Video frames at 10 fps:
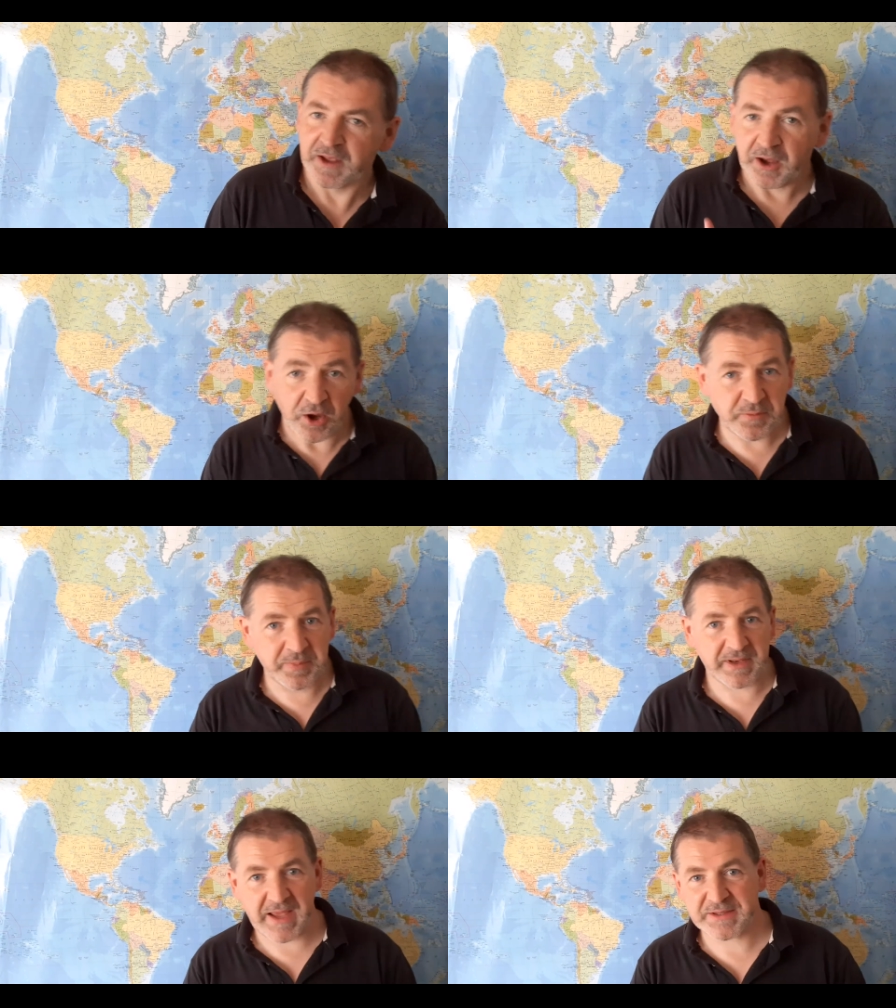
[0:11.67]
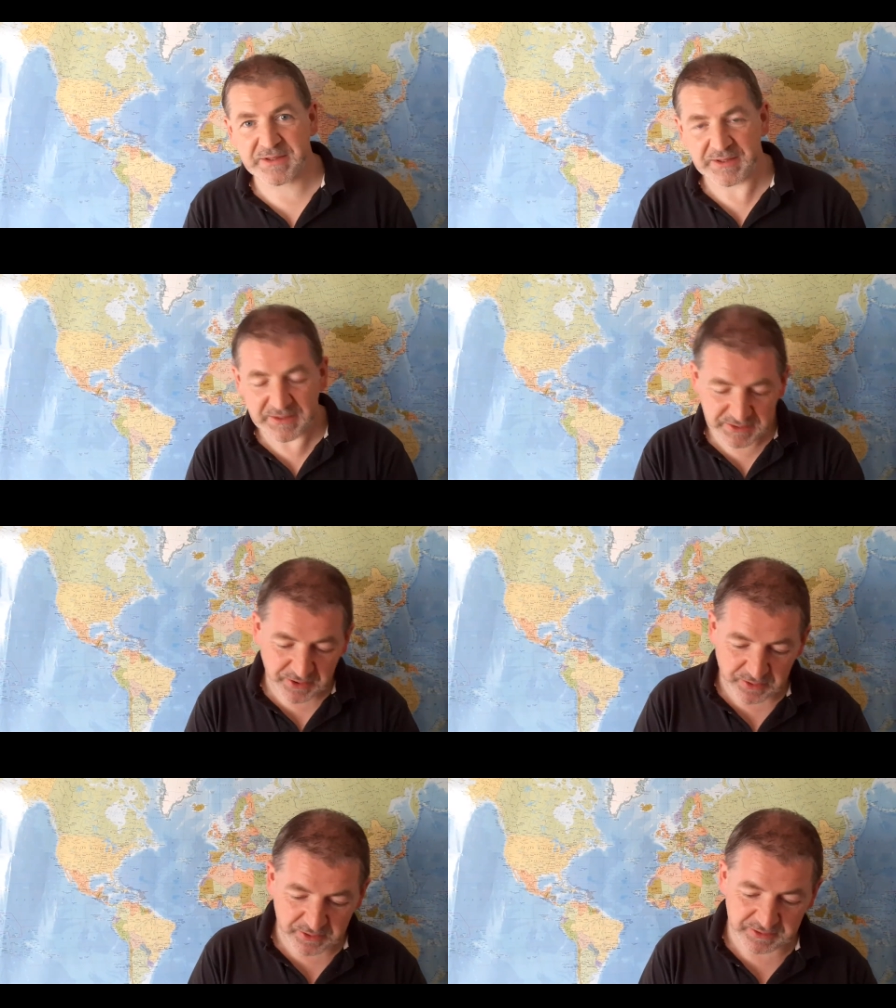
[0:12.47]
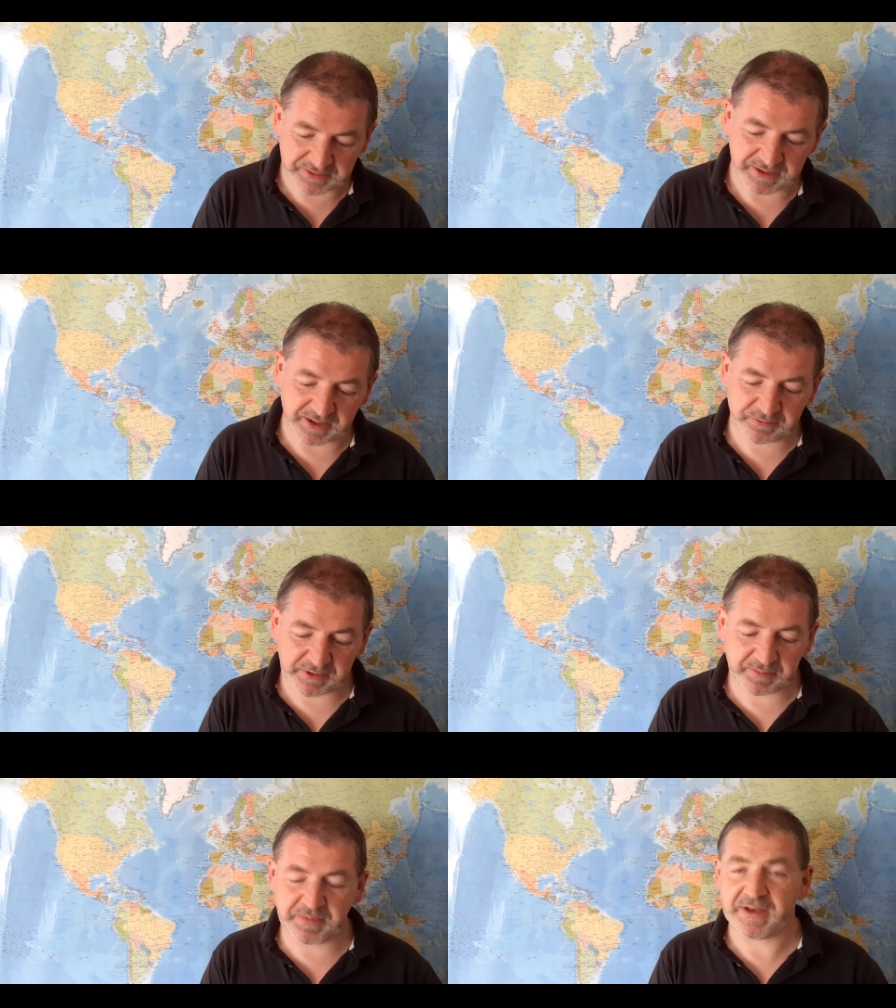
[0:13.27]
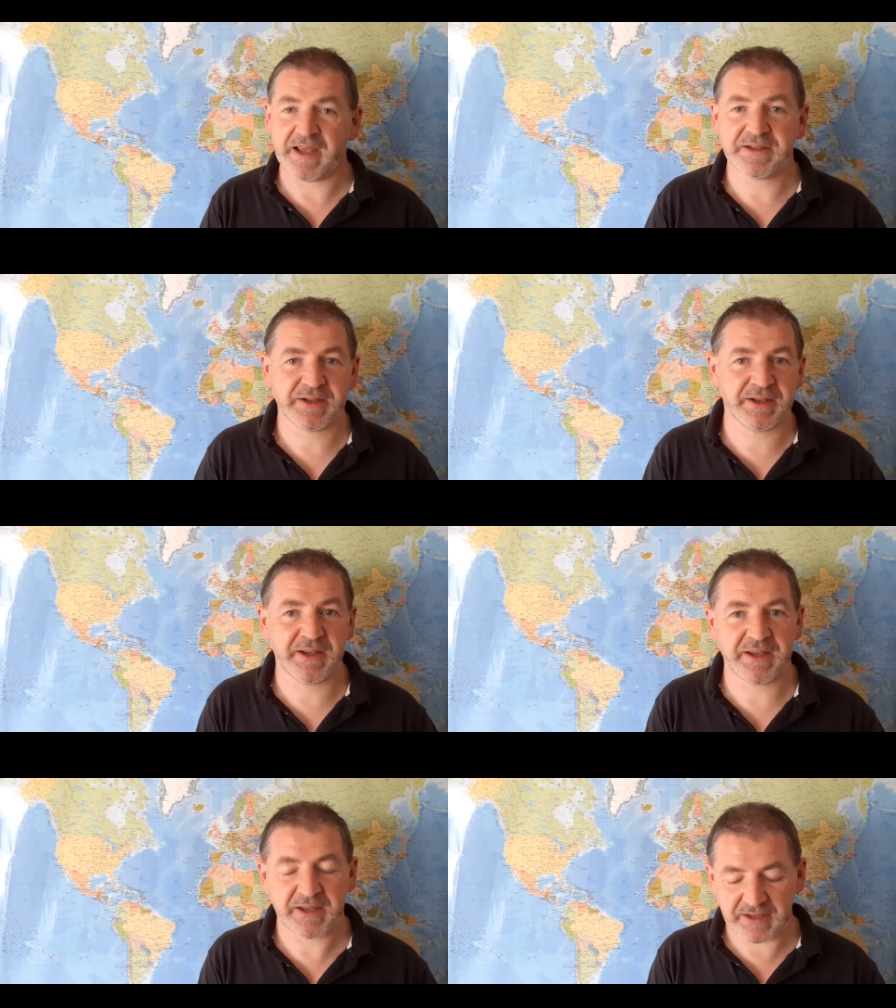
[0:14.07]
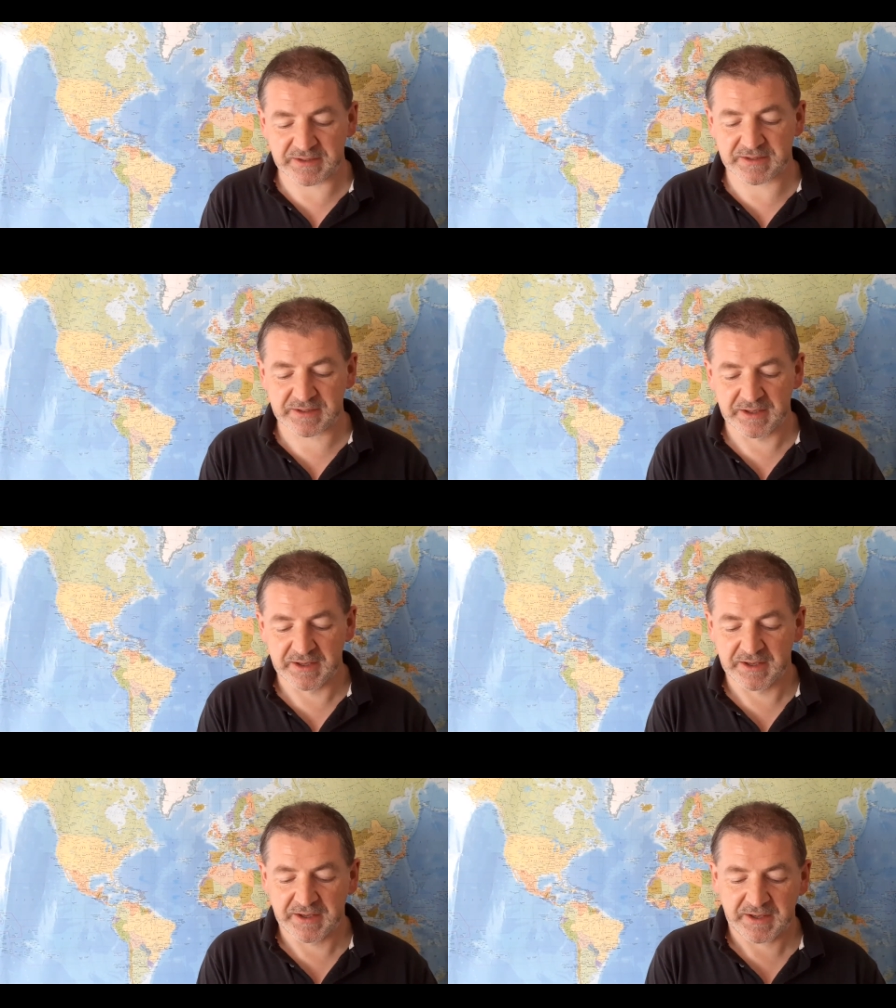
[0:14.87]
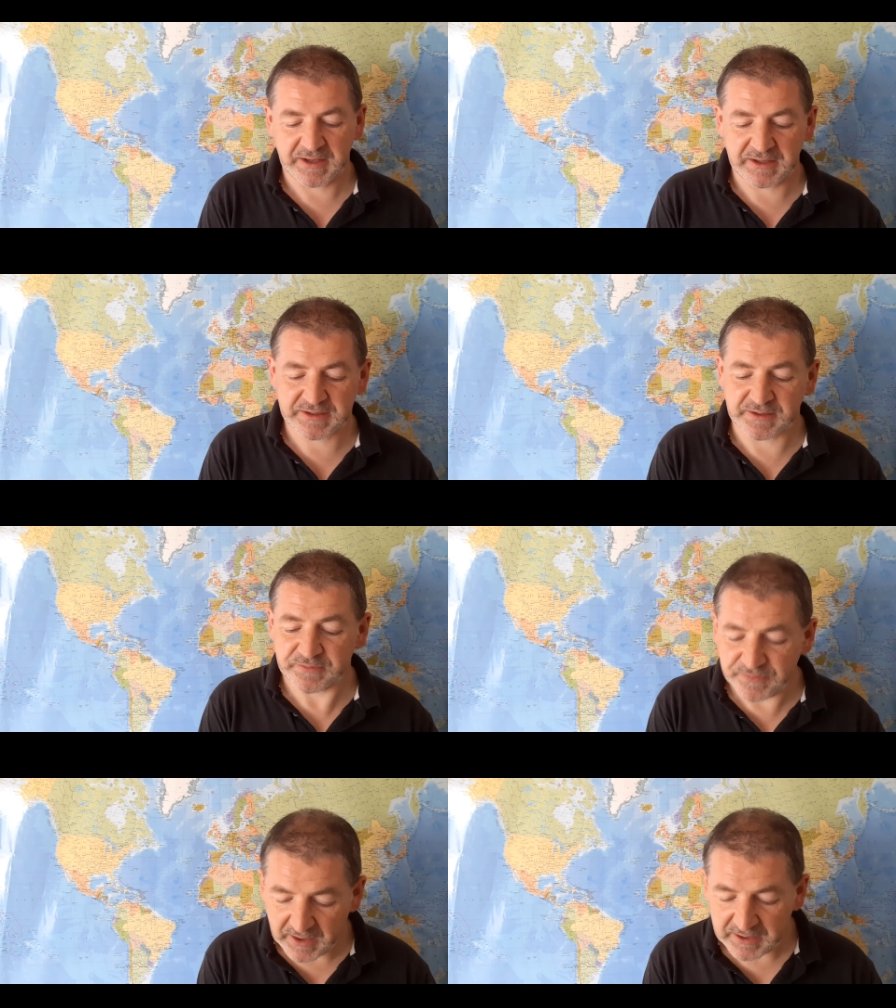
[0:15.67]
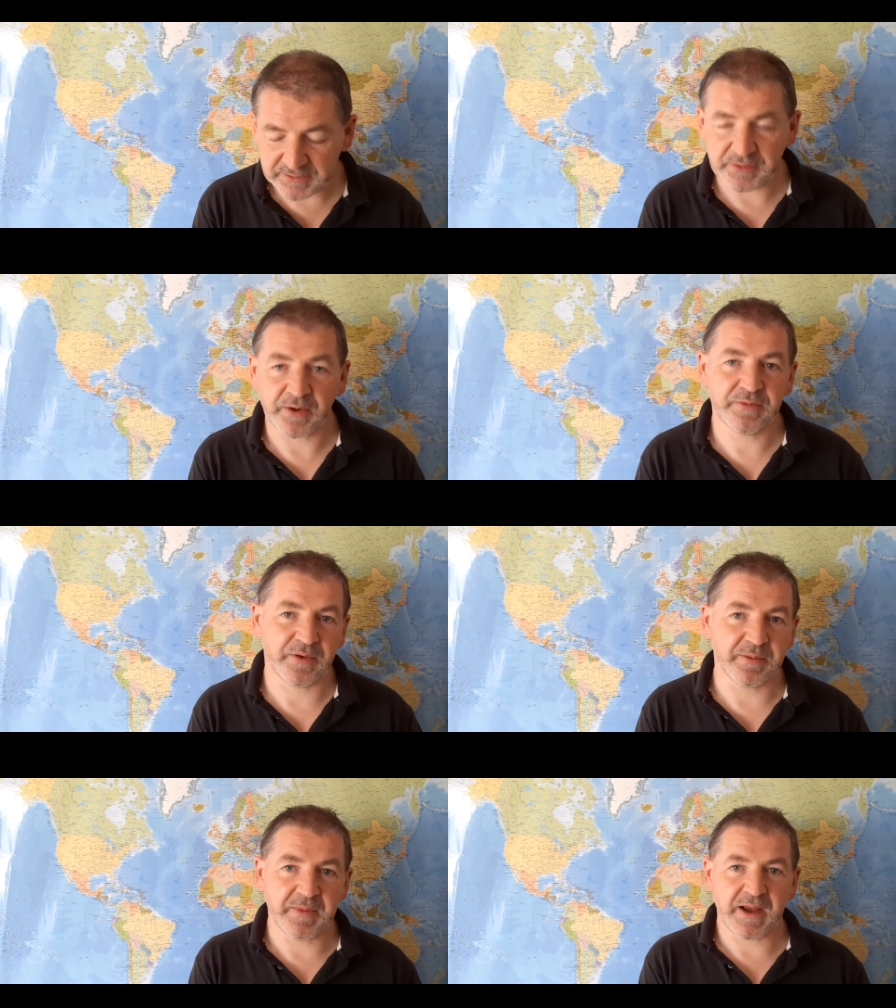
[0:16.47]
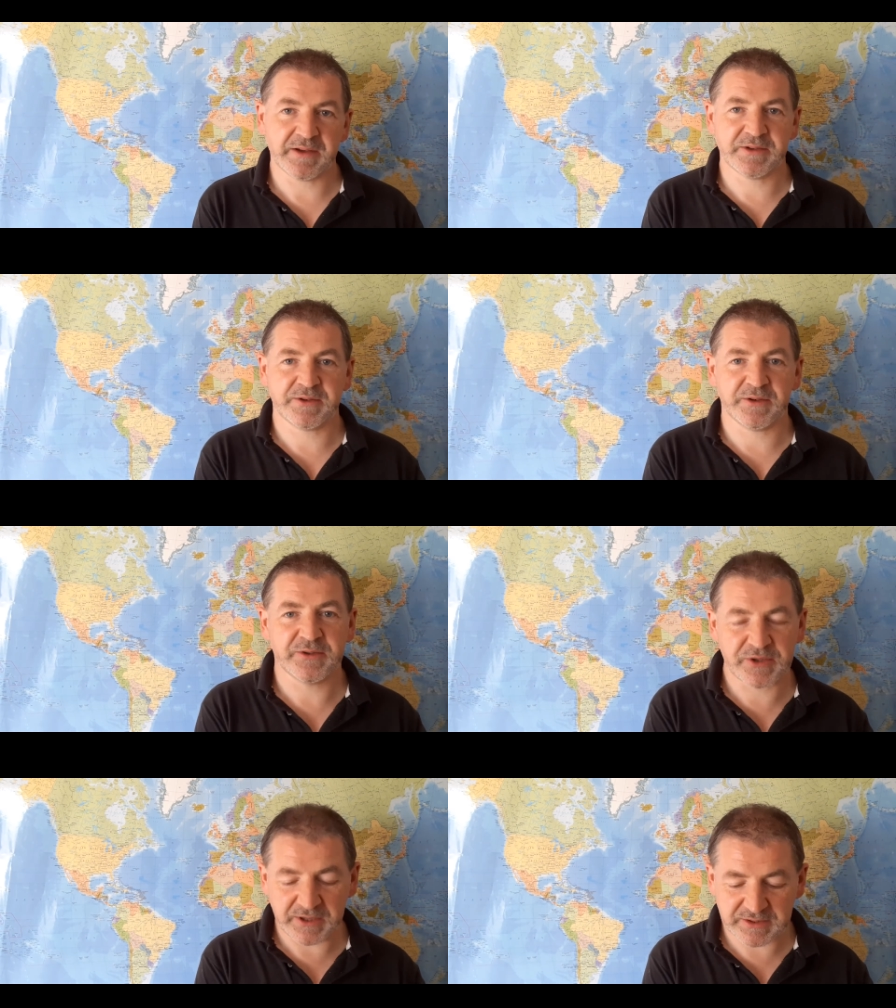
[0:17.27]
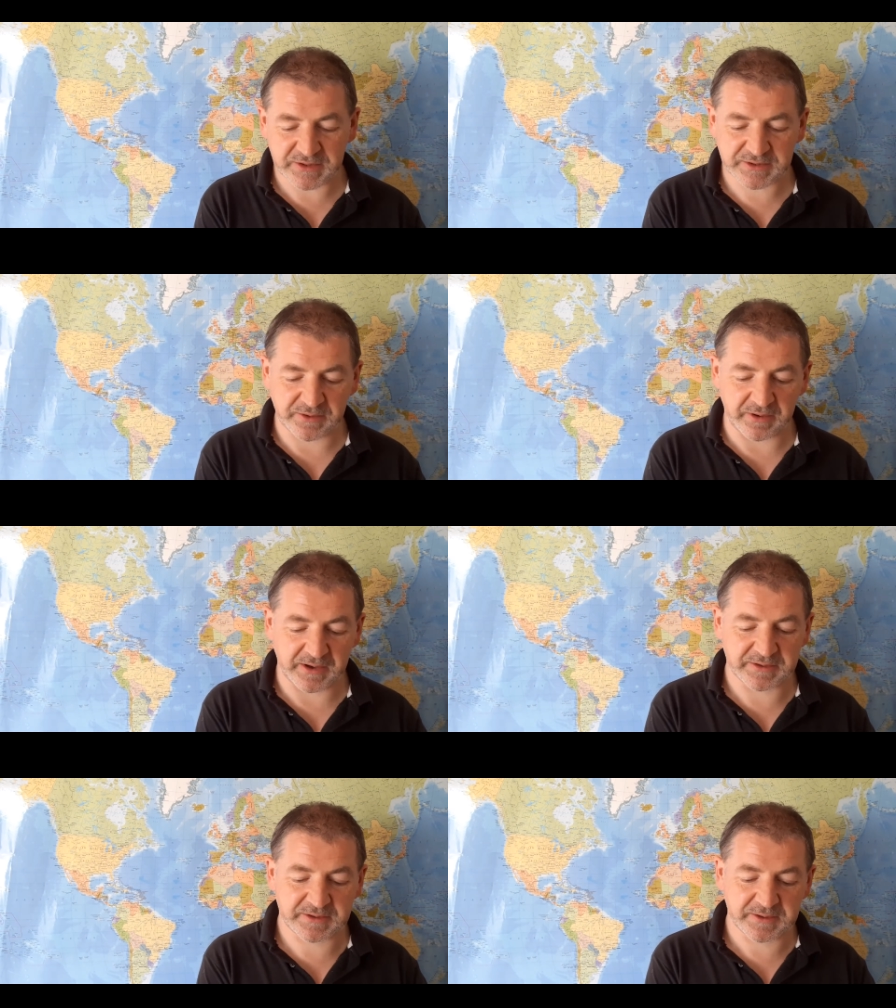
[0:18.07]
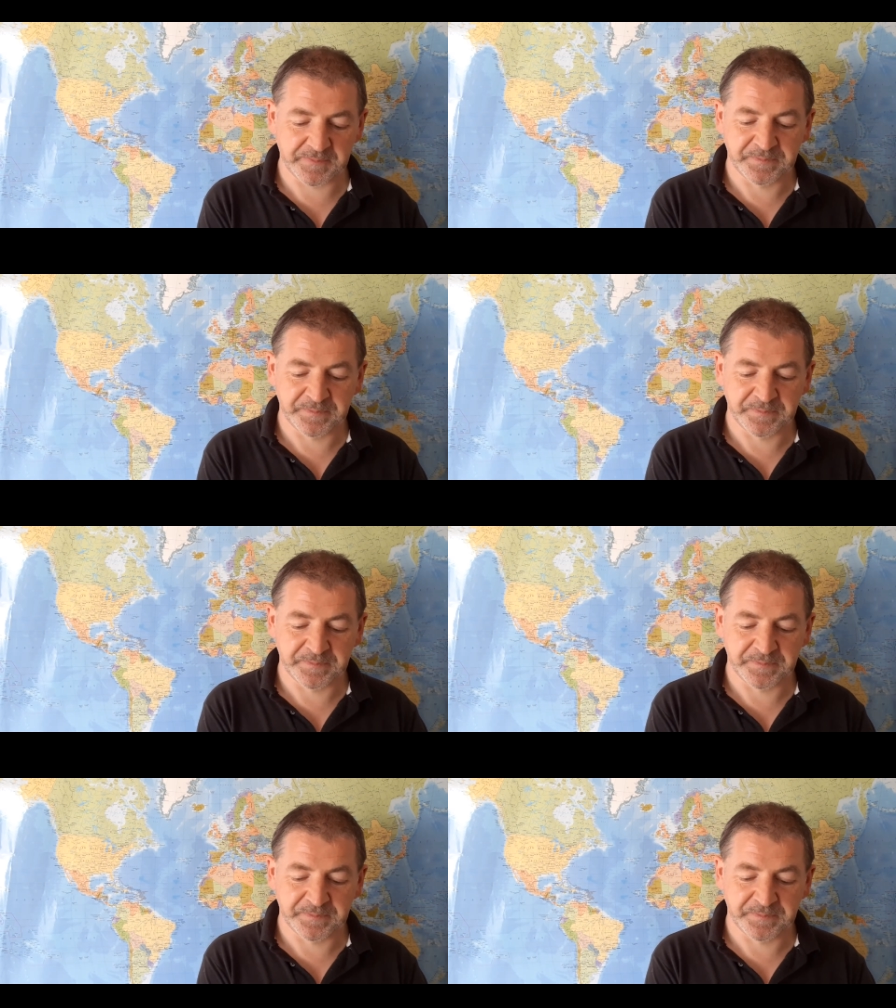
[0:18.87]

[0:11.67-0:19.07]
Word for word: How blessed is God and what a blessing he is. He is the Father of our Master Jesus Christ